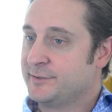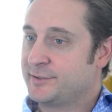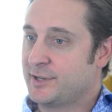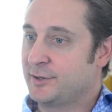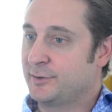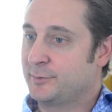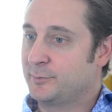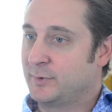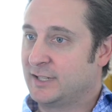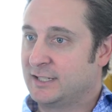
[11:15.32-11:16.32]

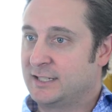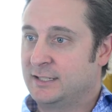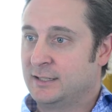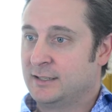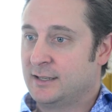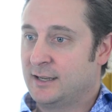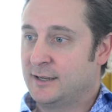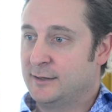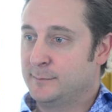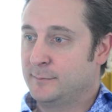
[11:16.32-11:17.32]
So, really
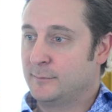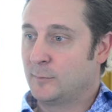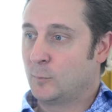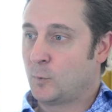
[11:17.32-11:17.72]
um,